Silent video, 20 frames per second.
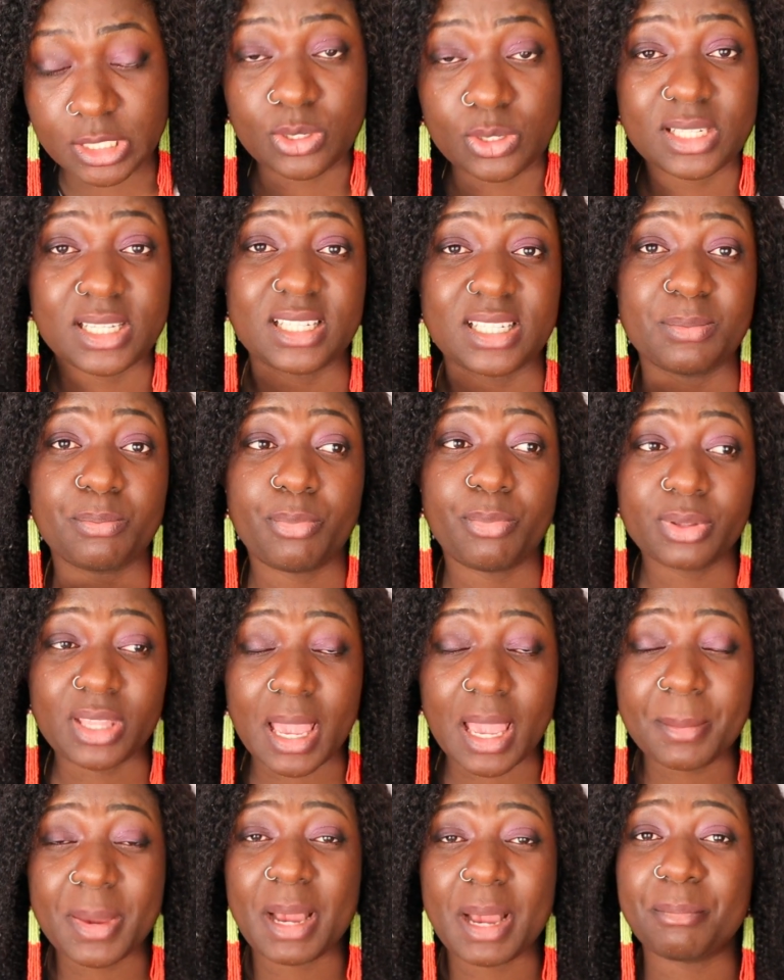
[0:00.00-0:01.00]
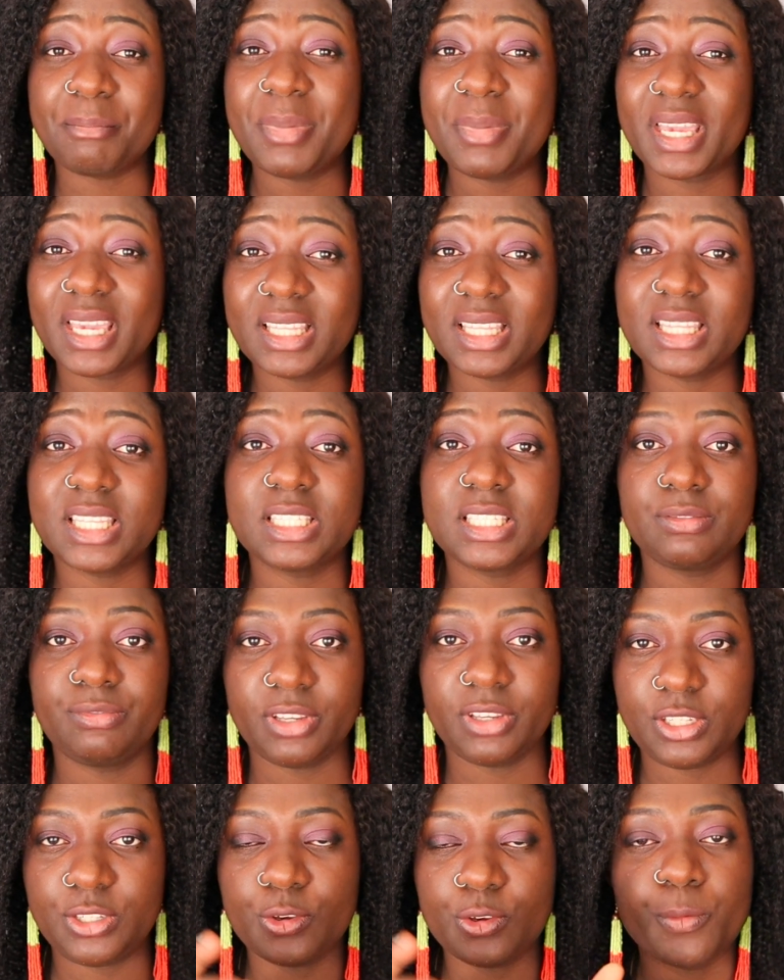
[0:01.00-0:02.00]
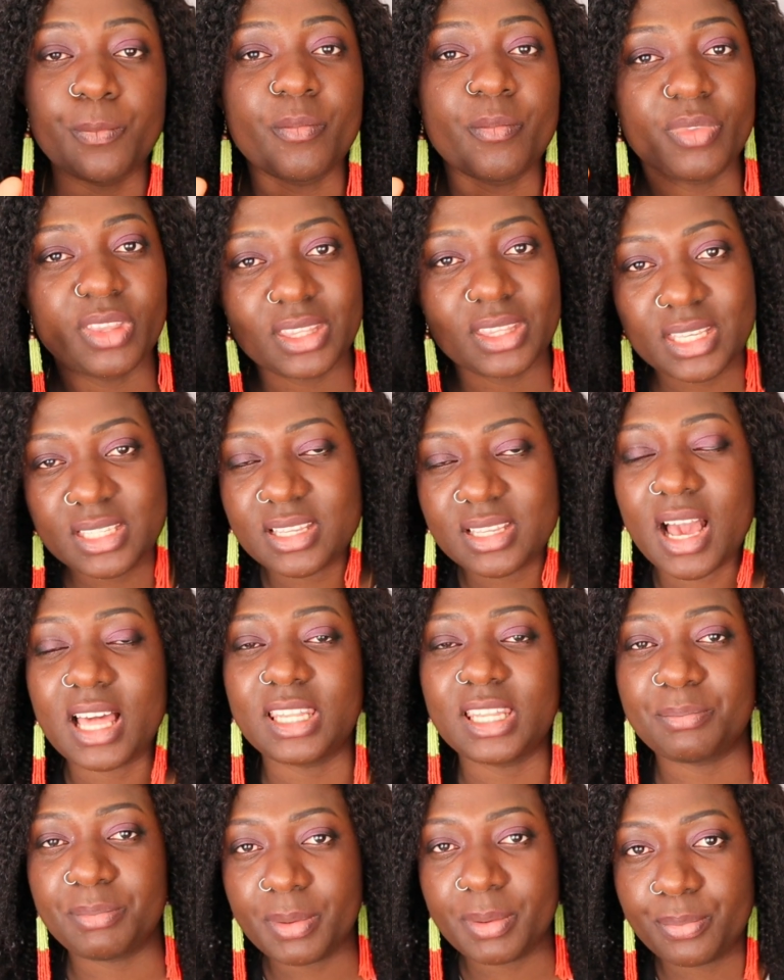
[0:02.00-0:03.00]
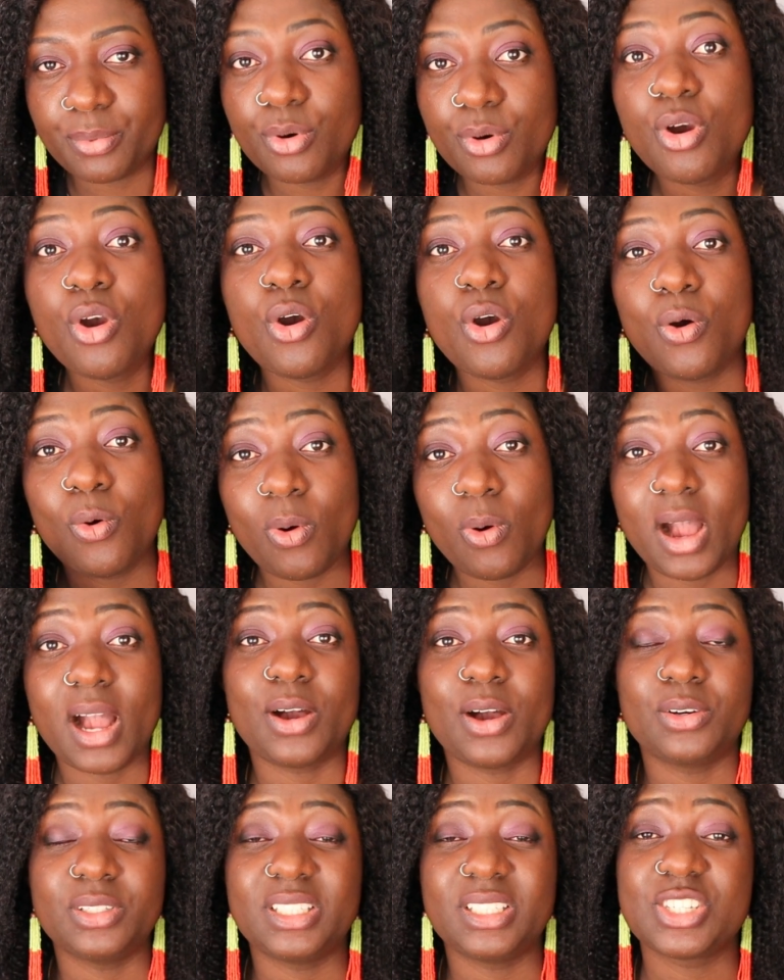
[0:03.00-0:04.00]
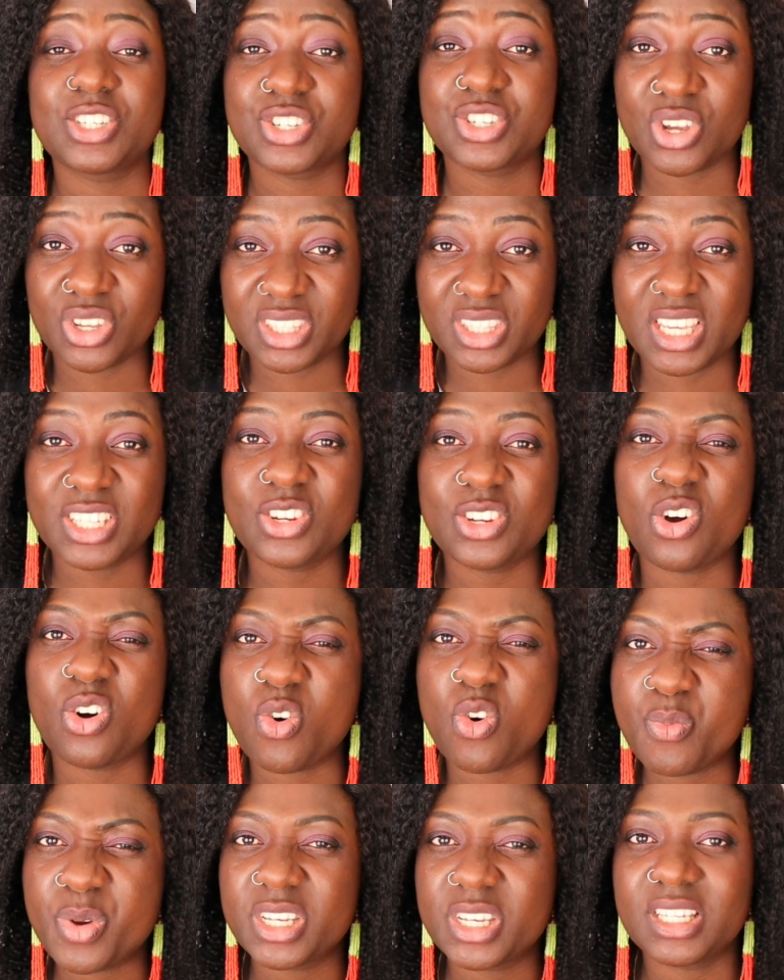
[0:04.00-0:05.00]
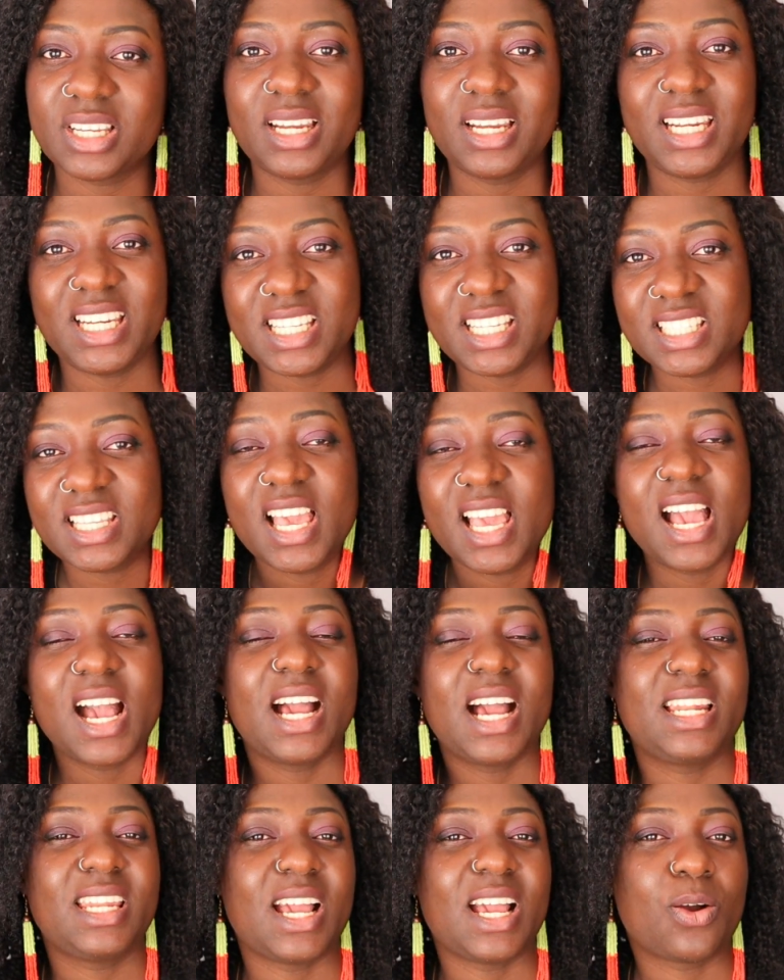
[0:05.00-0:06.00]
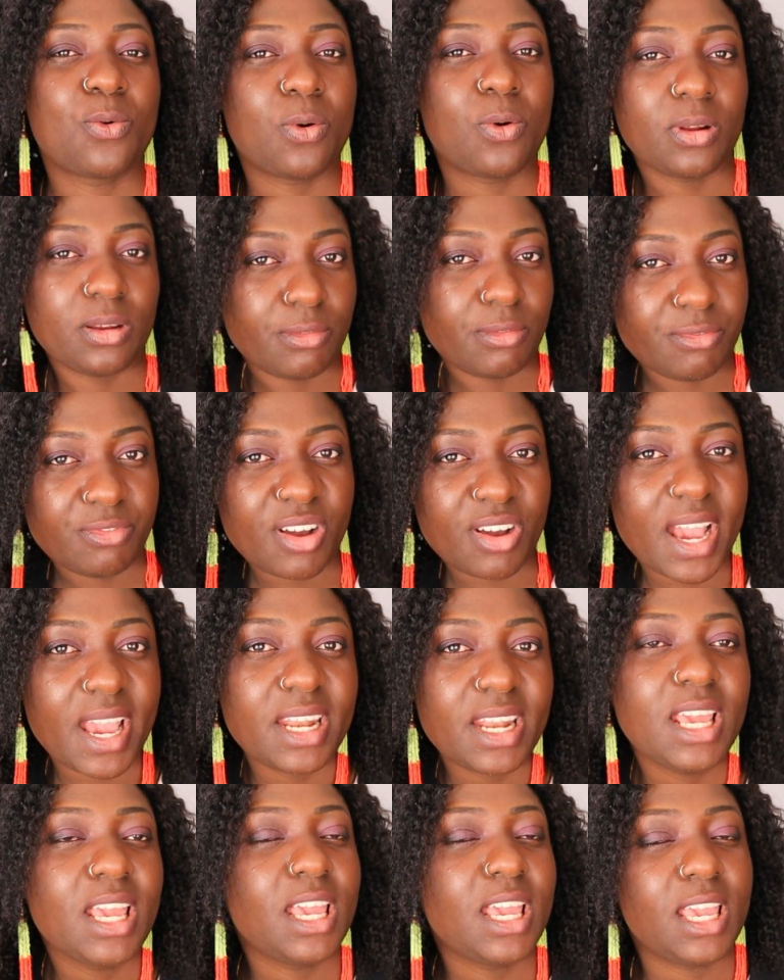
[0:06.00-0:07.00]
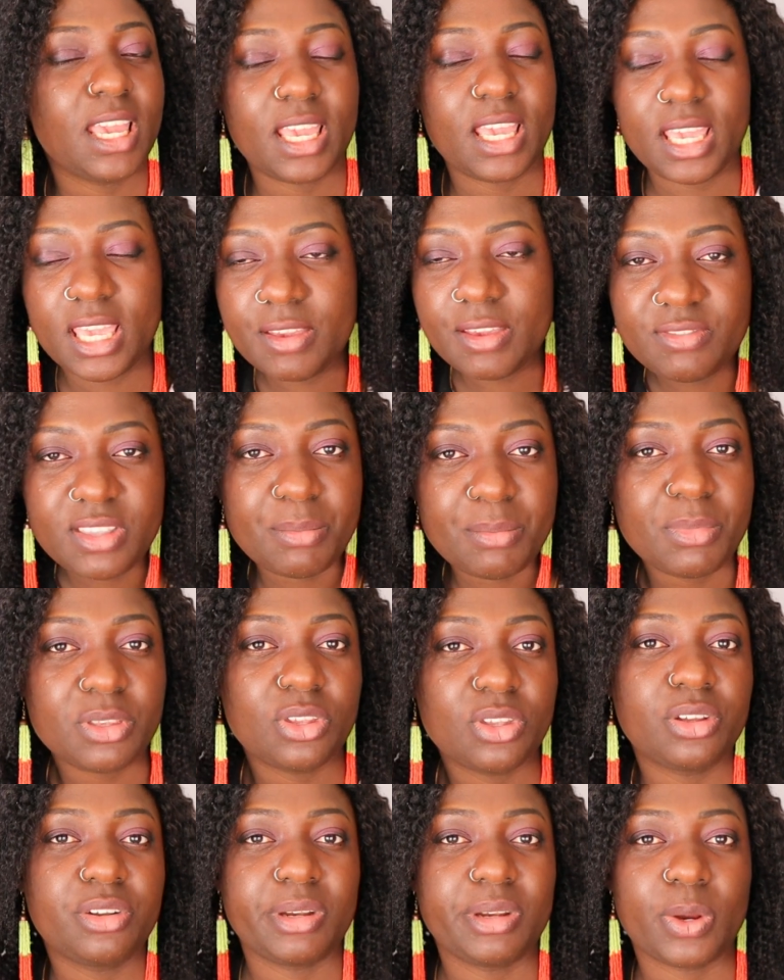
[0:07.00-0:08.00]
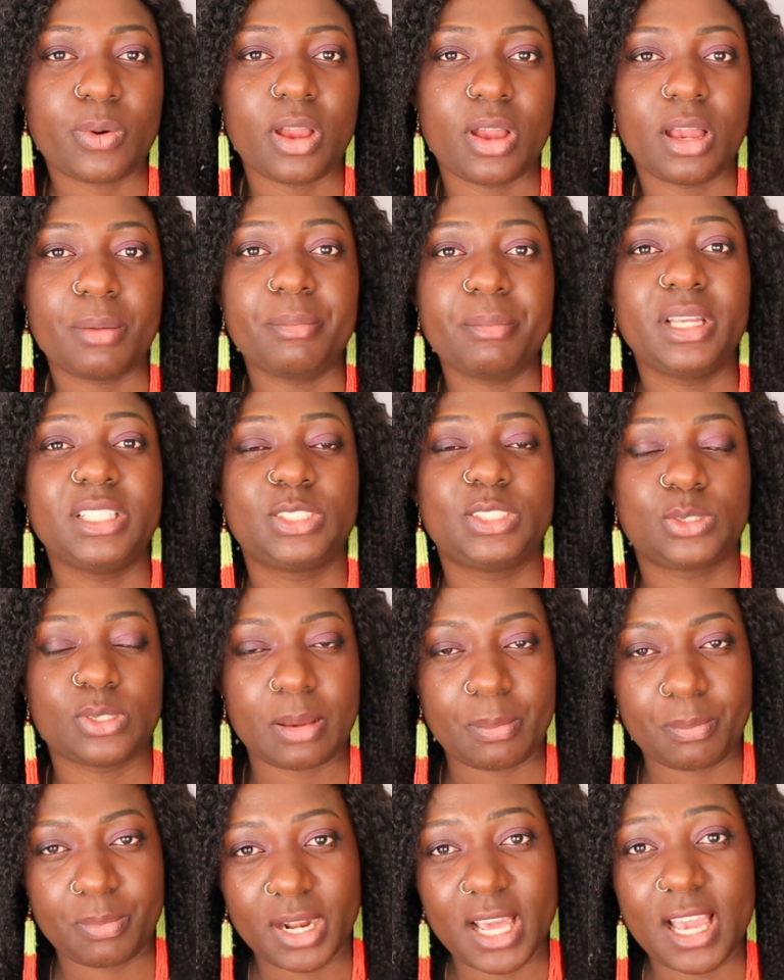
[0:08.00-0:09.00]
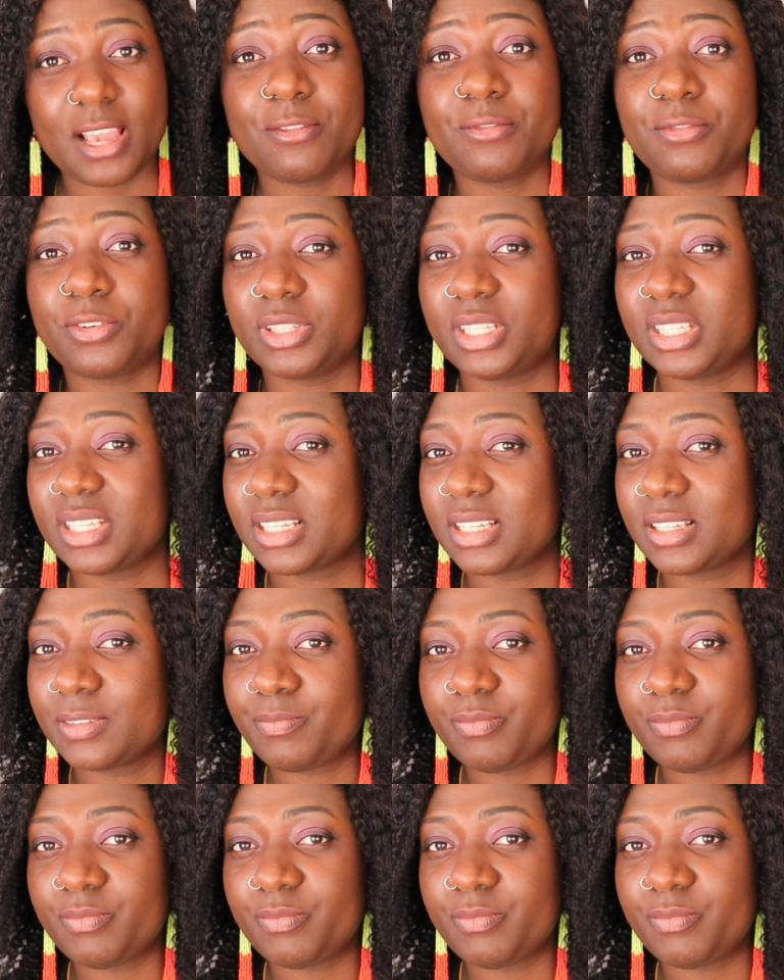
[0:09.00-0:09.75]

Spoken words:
So at the time I'm making this video, these are the people who are on the shortage occupation list and they are qualified if they meet all the requirements to apply for the